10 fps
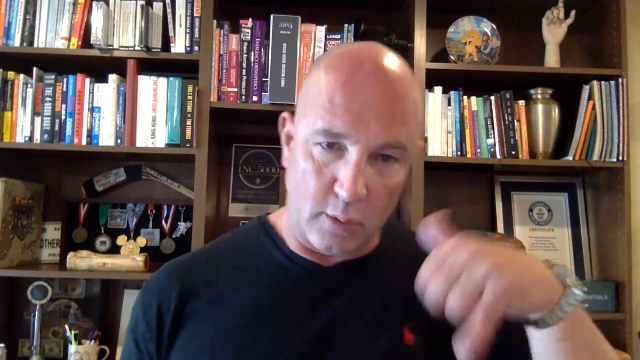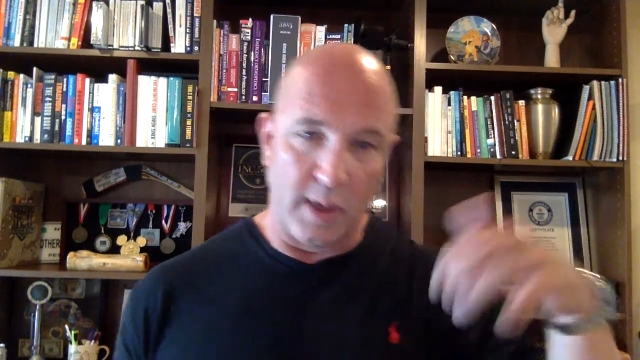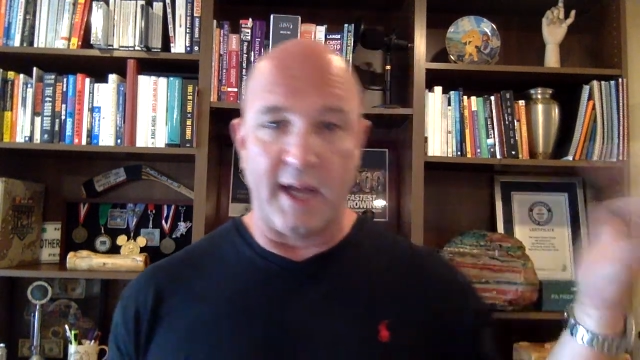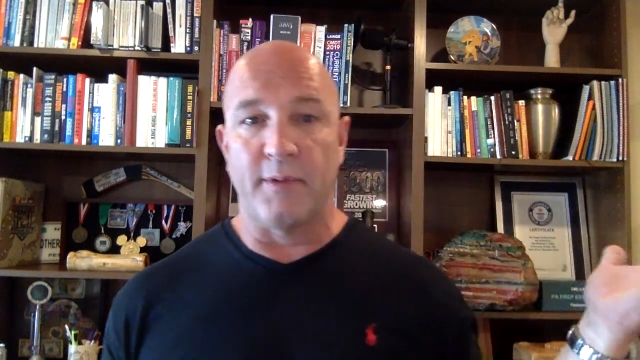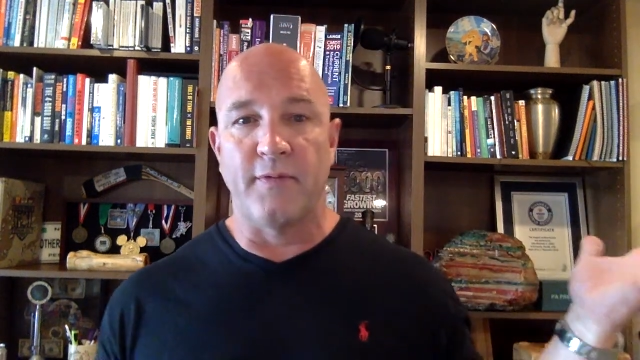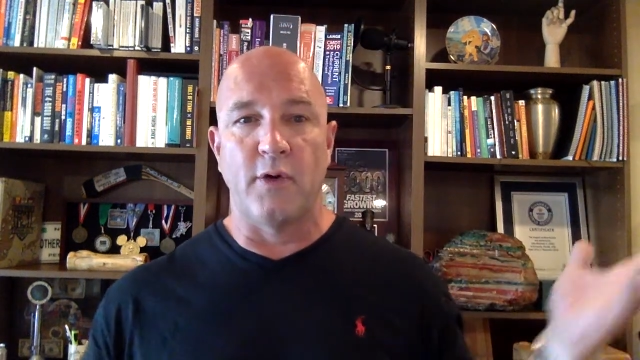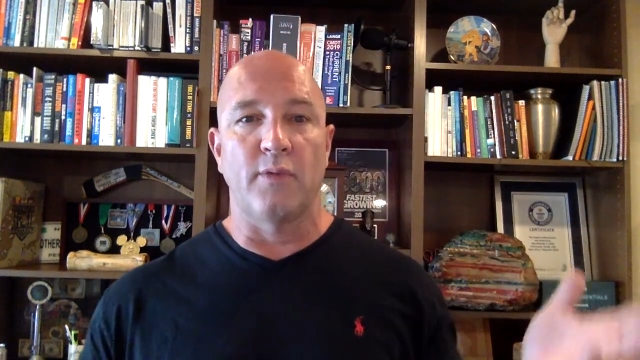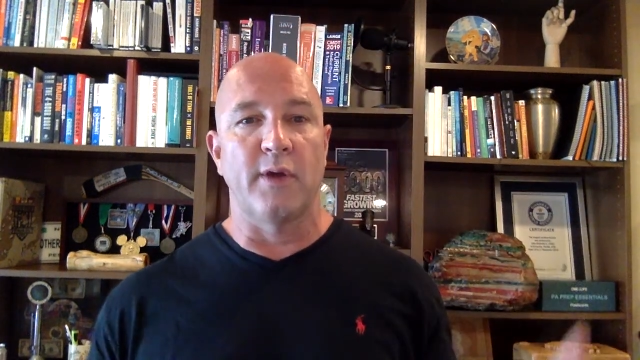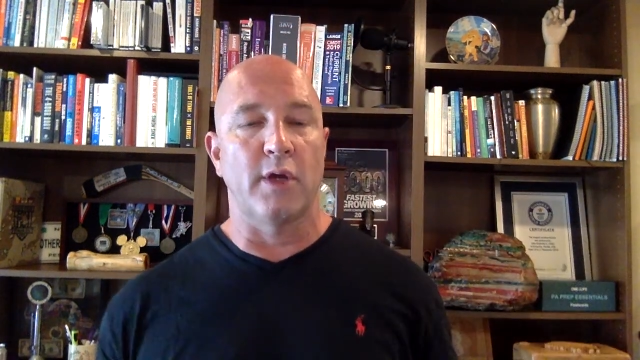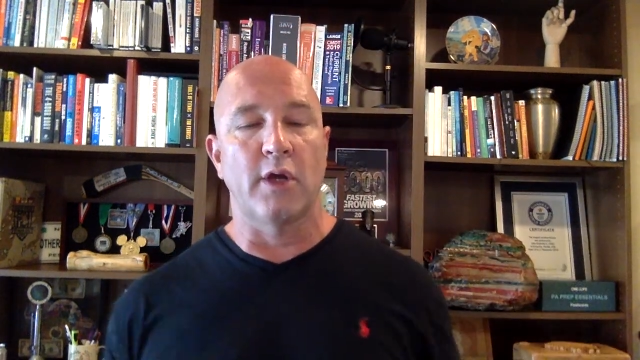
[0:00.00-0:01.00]
I hang up the phone.
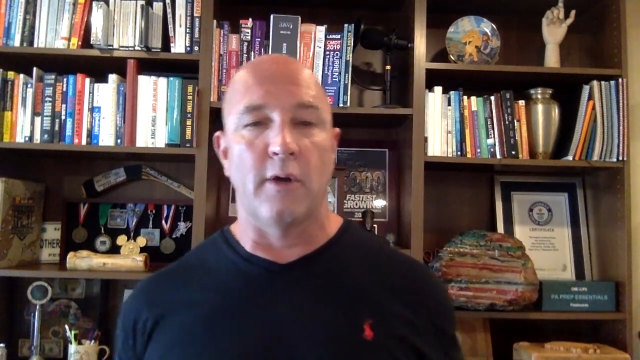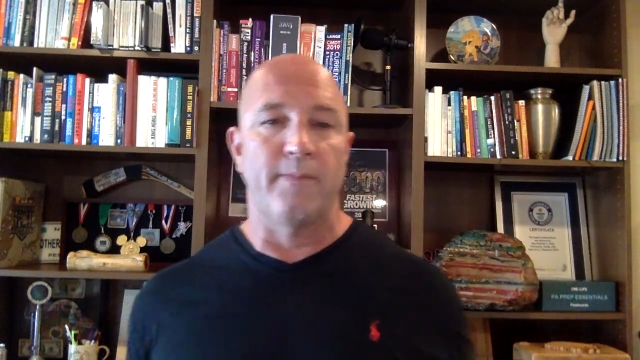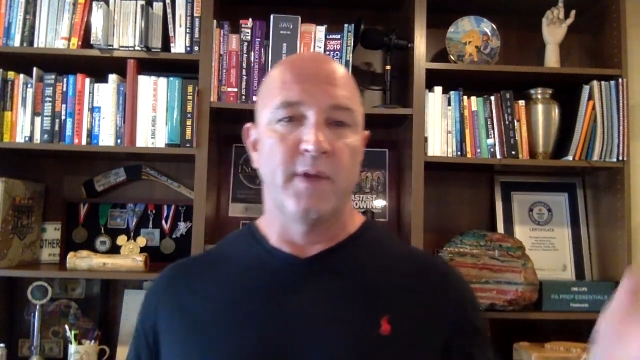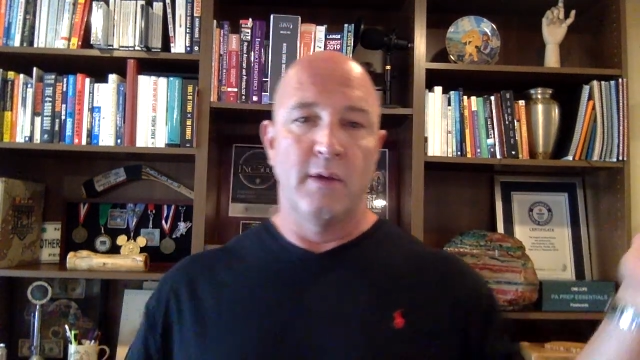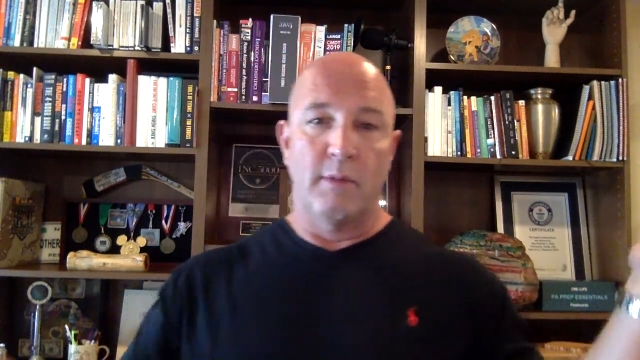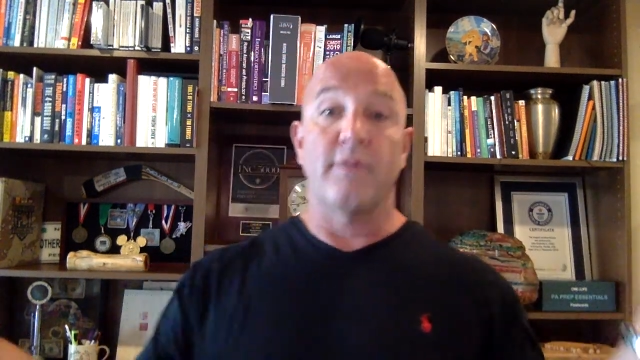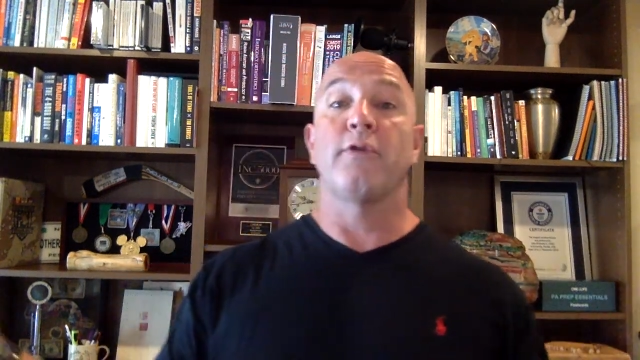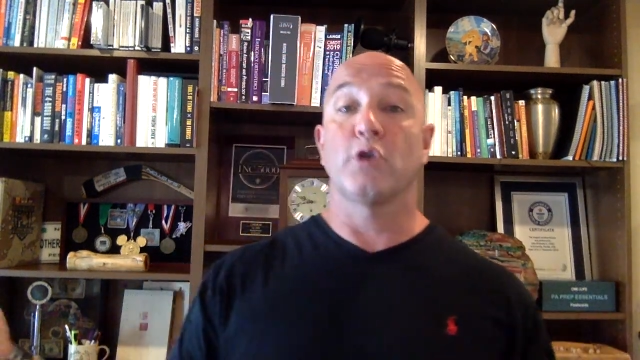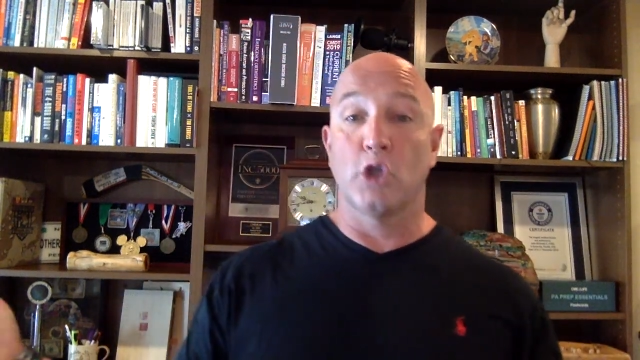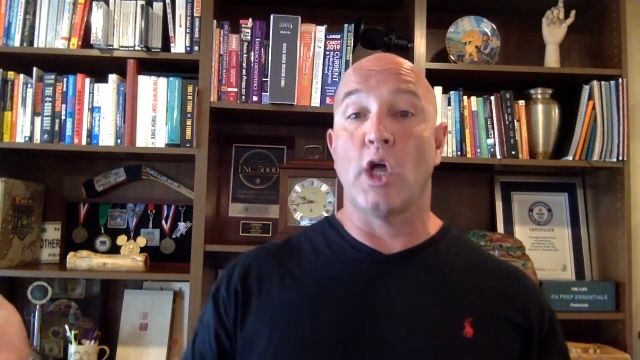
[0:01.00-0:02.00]
There you go. My
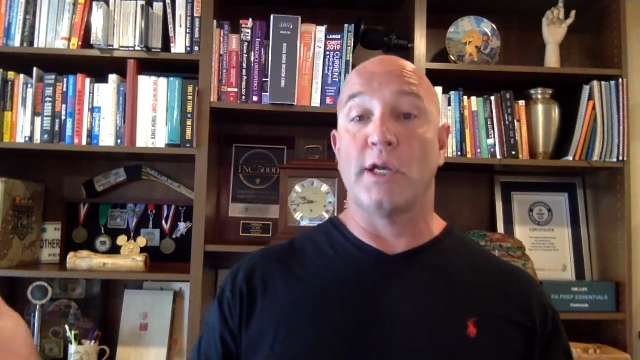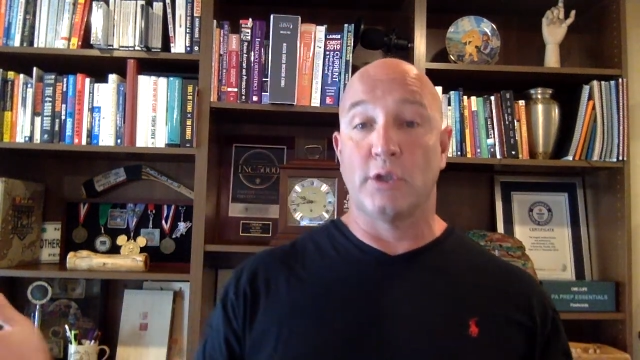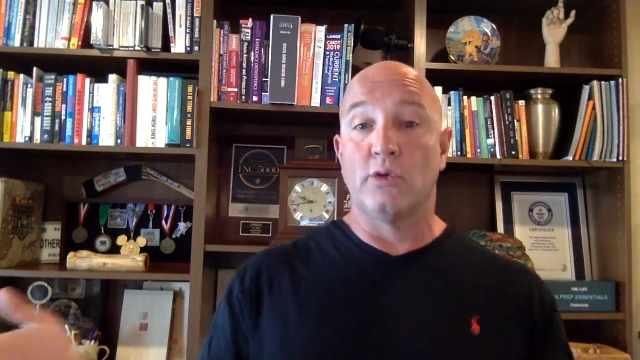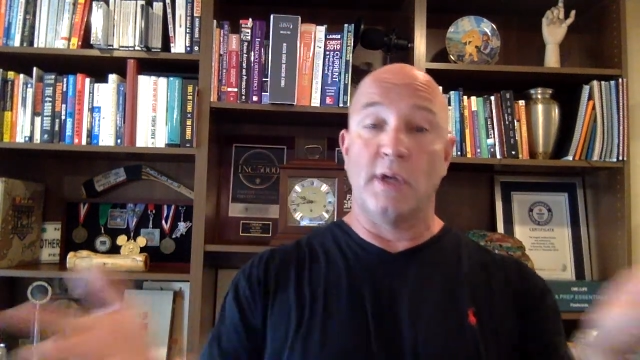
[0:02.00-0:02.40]
first lawsuit,